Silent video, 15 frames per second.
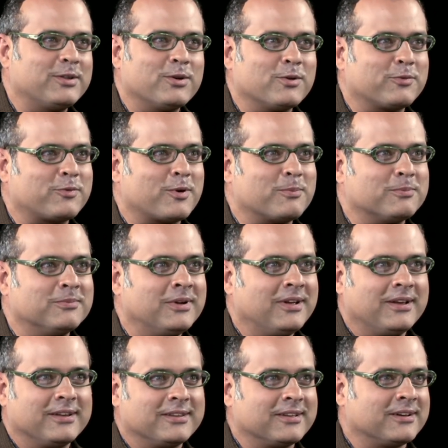you know, from
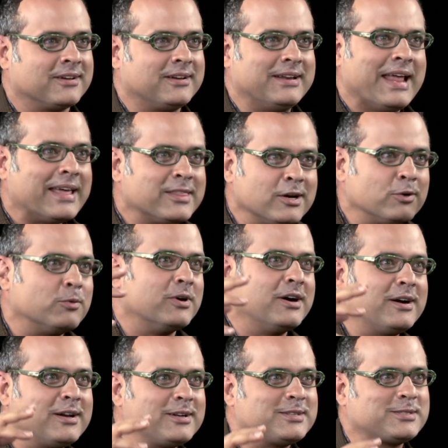the nether
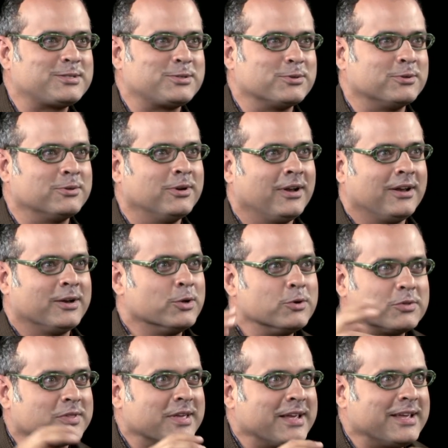worlds to
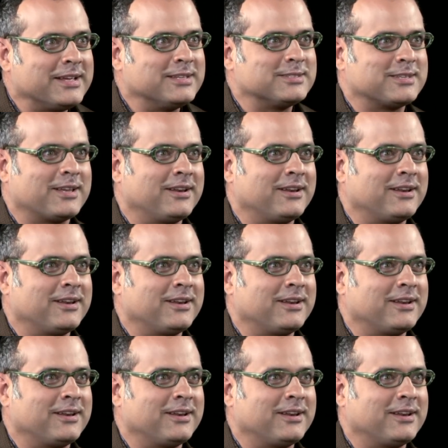do things,